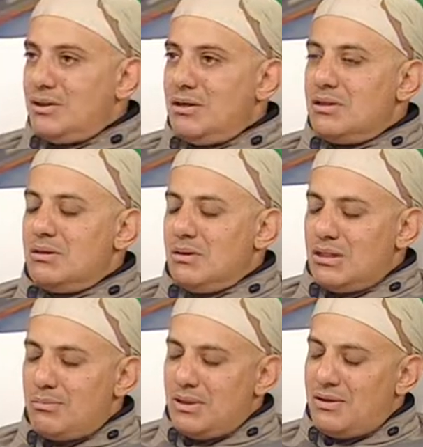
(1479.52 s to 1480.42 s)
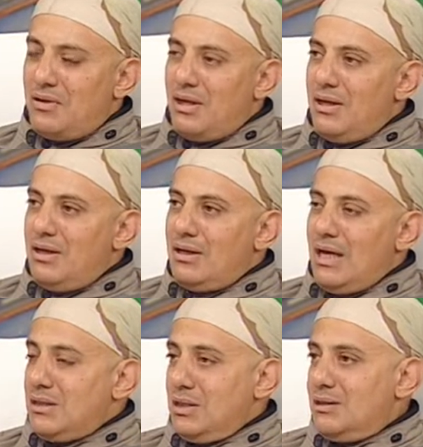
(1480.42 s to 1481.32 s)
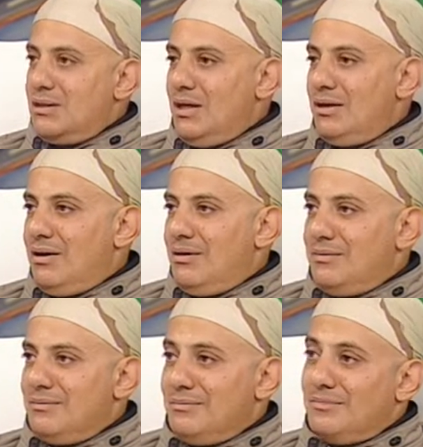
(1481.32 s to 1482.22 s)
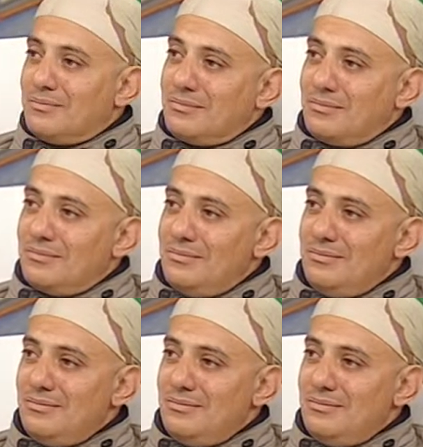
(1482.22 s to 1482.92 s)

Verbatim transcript: it's specifically in Kazakhstan. Okay. Let, let's